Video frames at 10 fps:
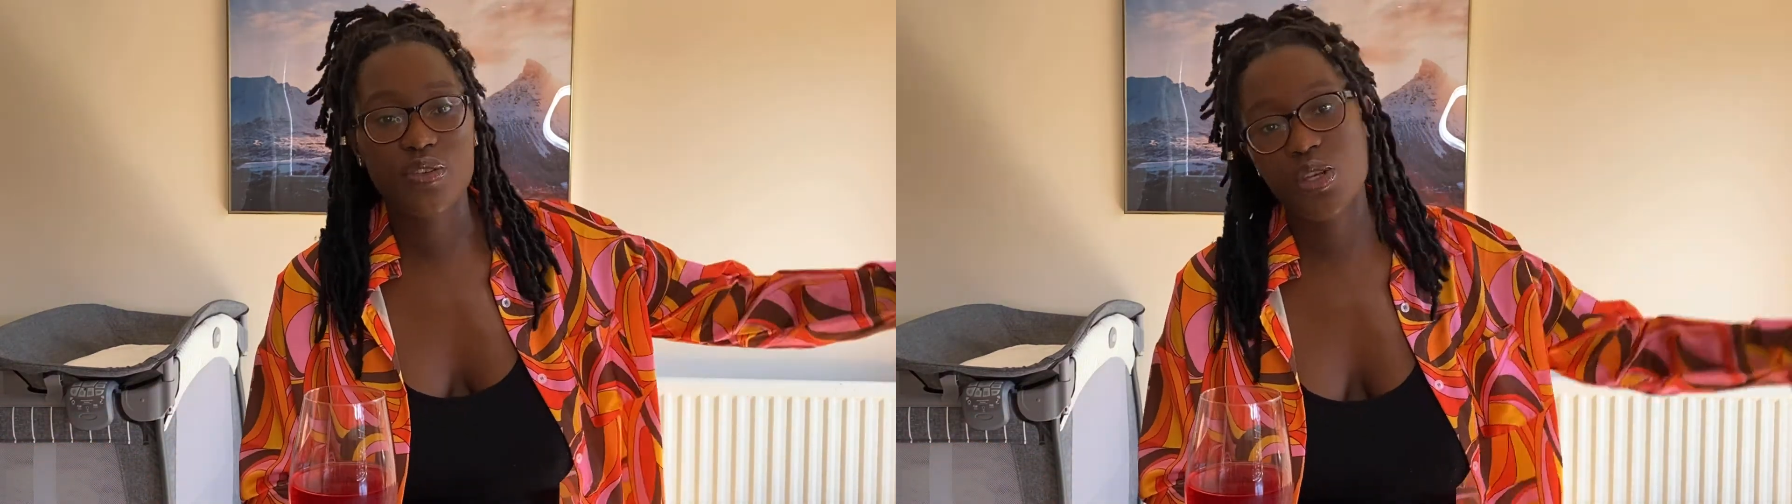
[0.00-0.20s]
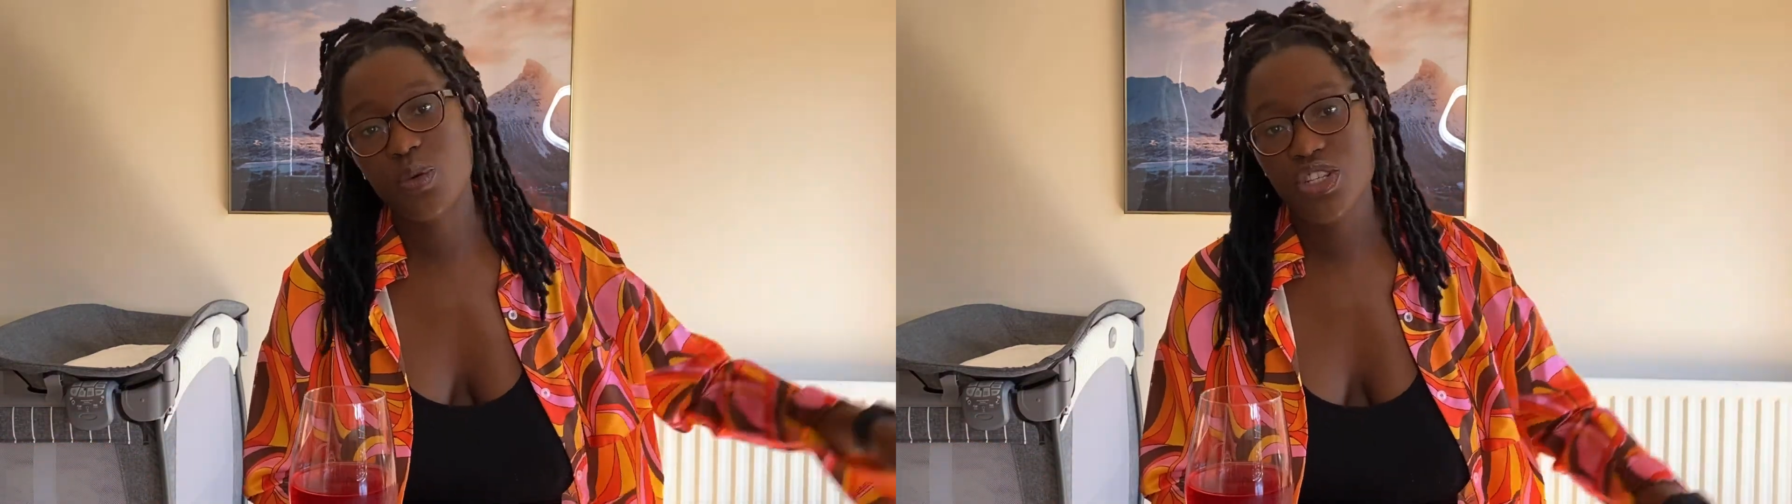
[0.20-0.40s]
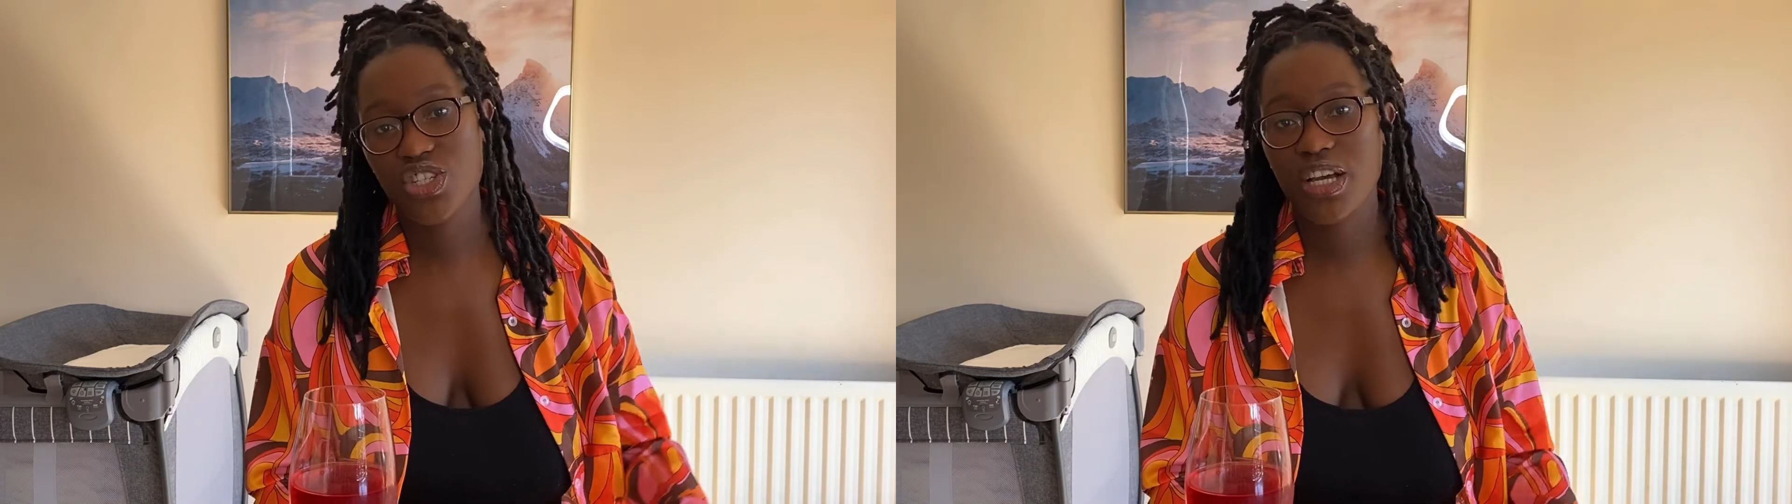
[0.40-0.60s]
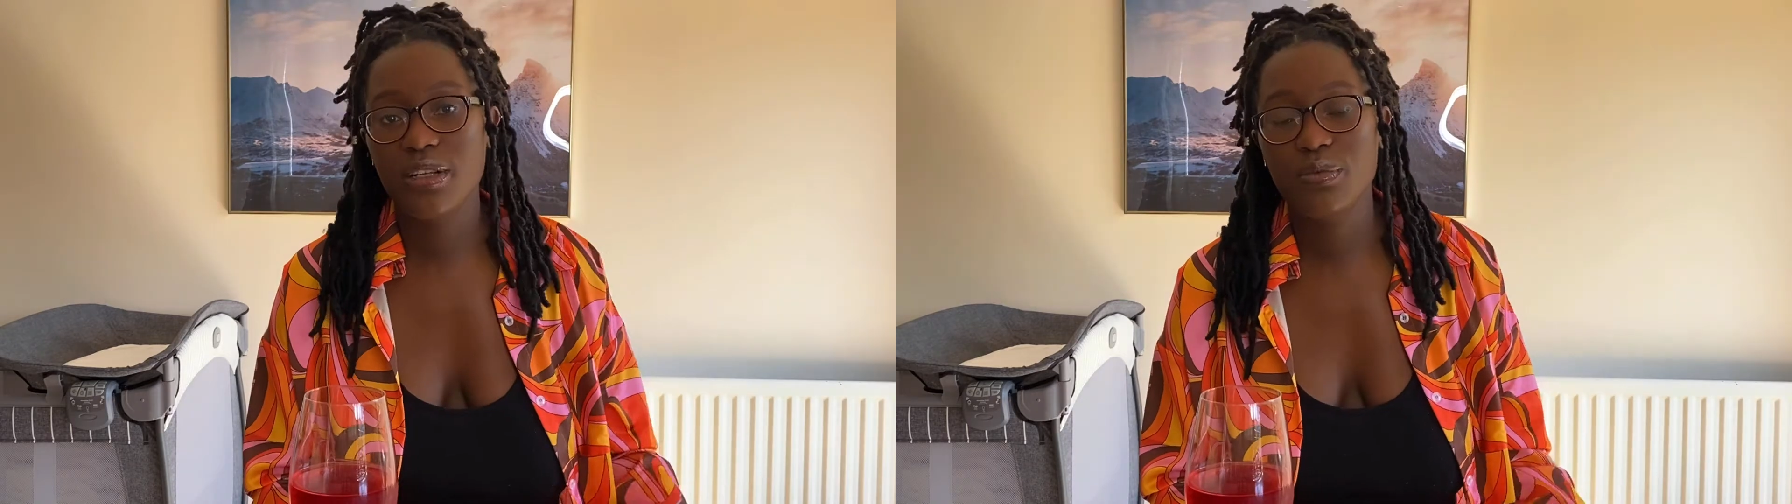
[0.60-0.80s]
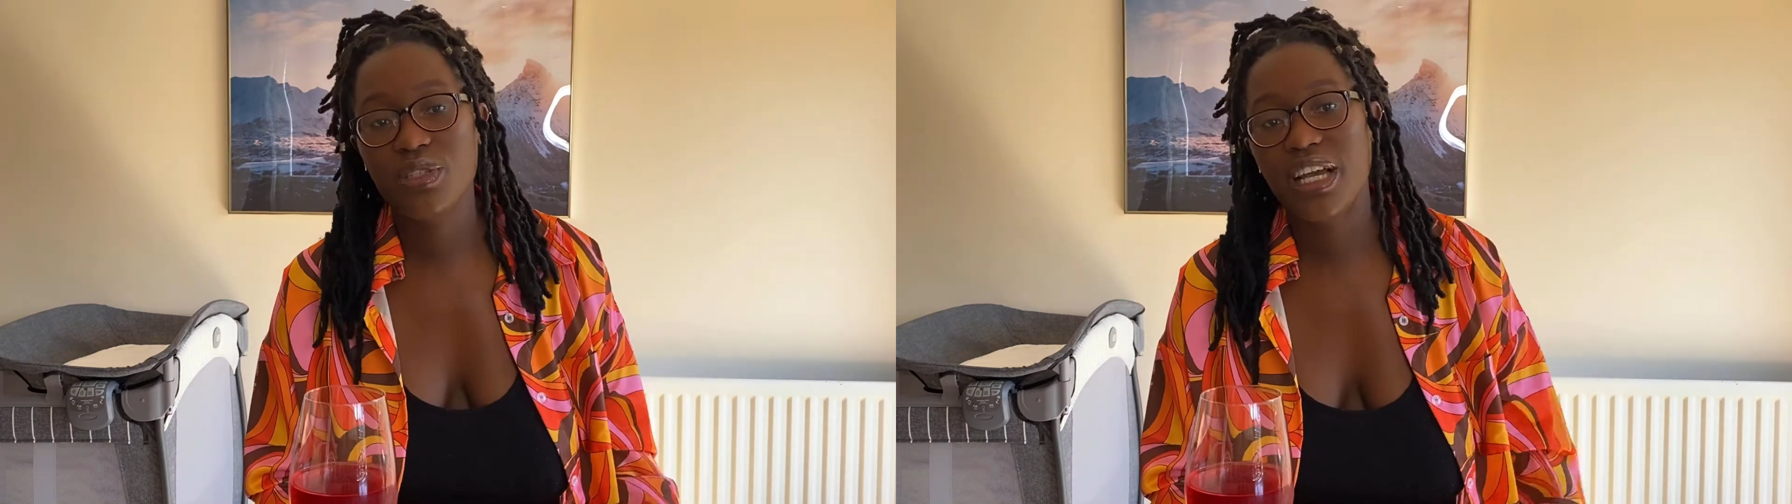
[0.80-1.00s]
someone's
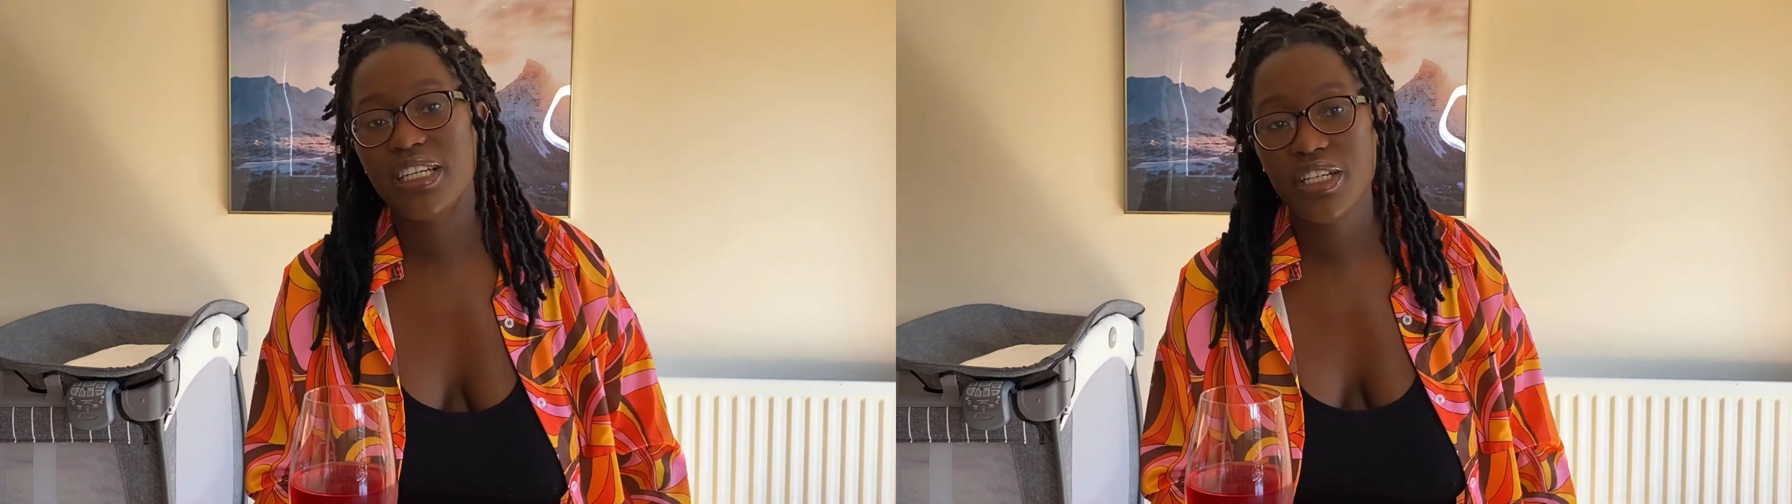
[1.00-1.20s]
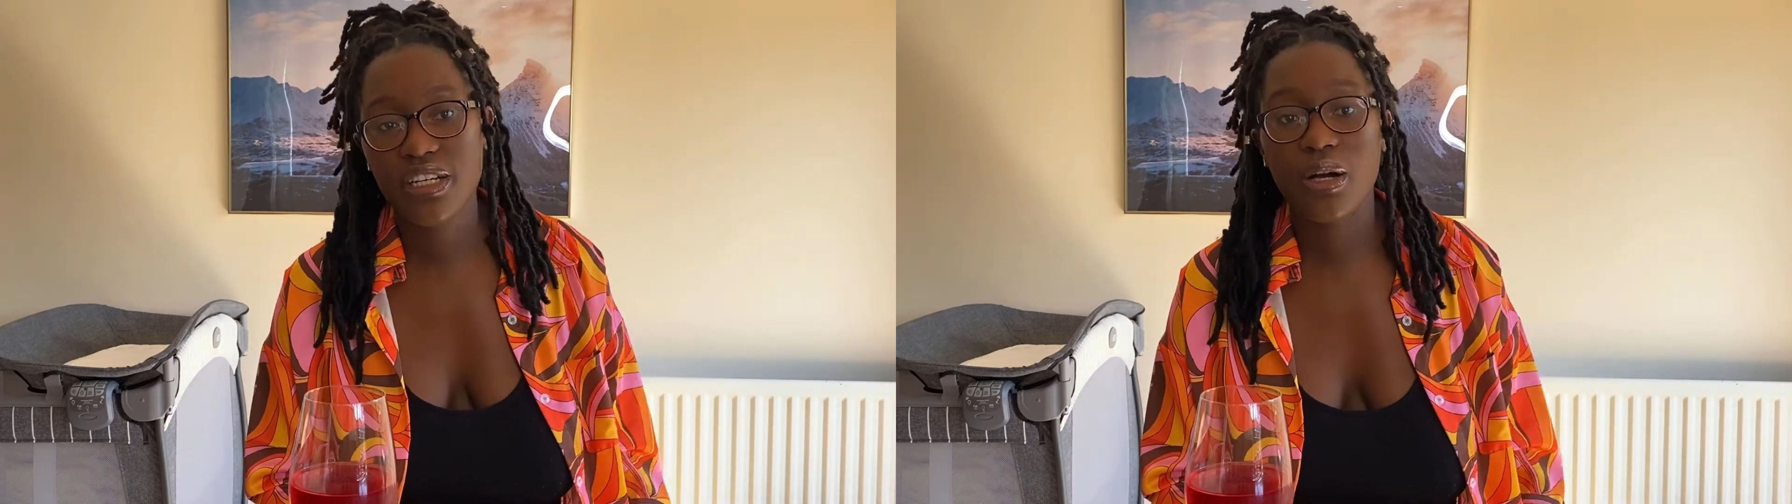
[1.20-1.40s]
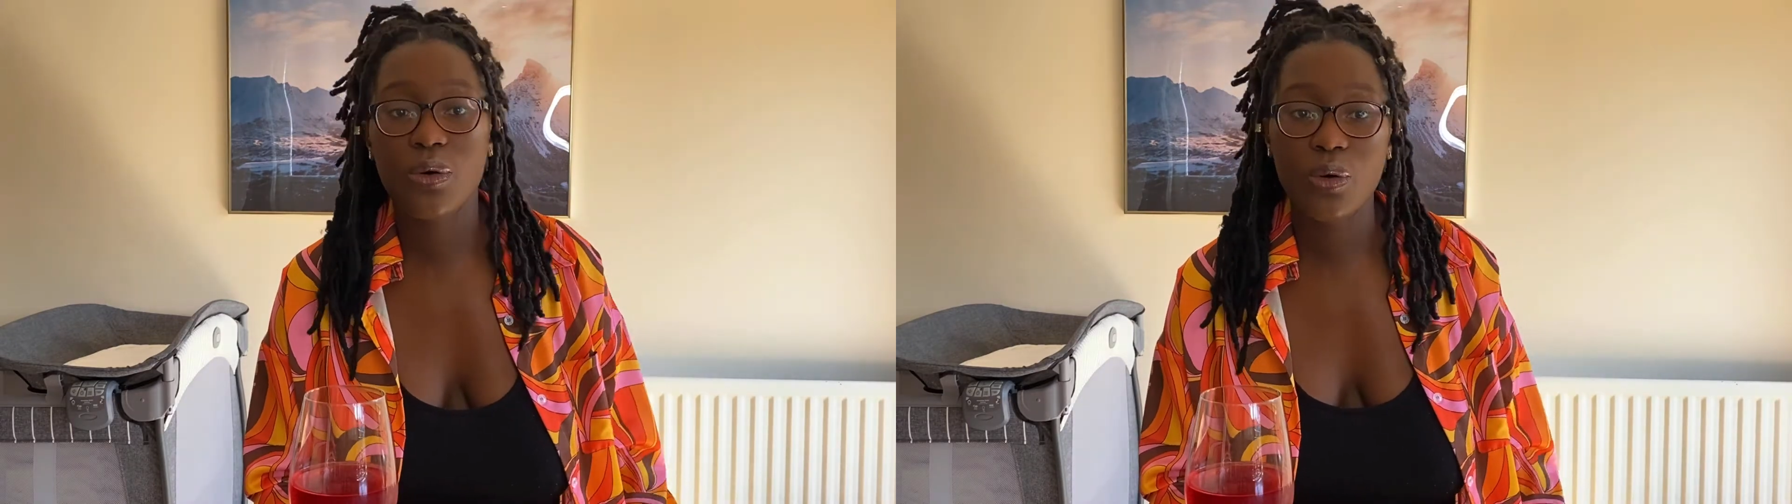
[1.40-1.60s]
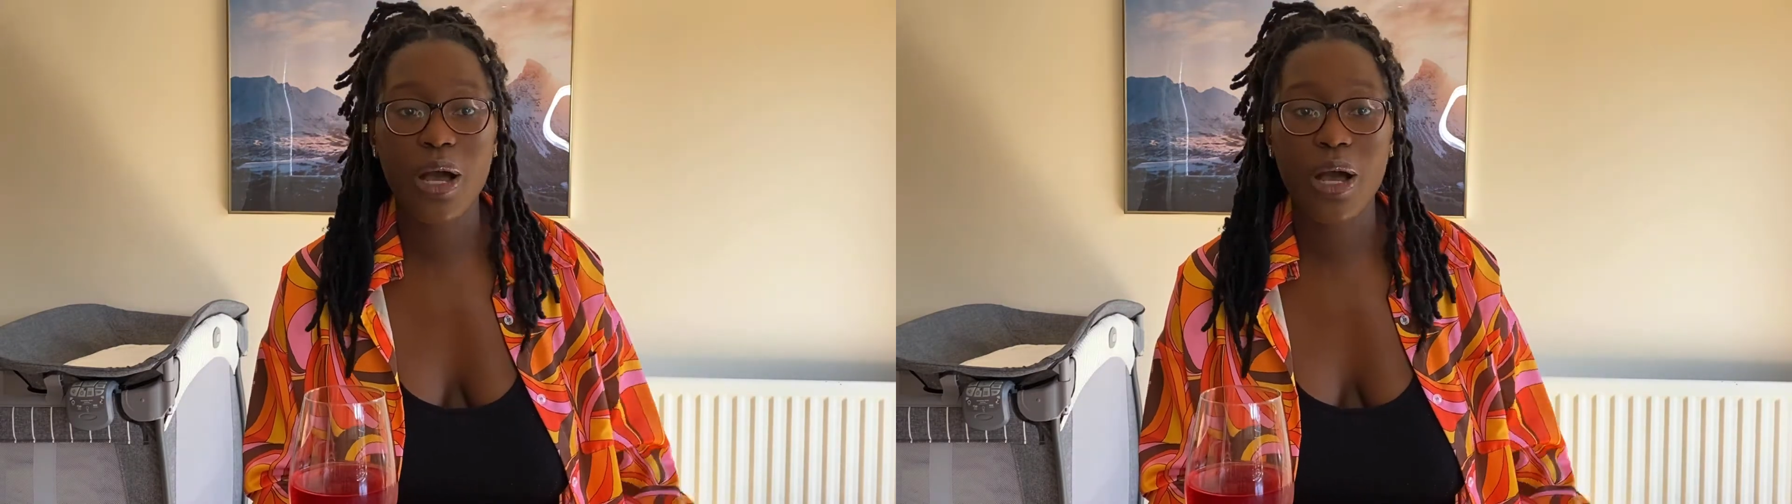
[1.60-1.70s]
child with the idea that, oh,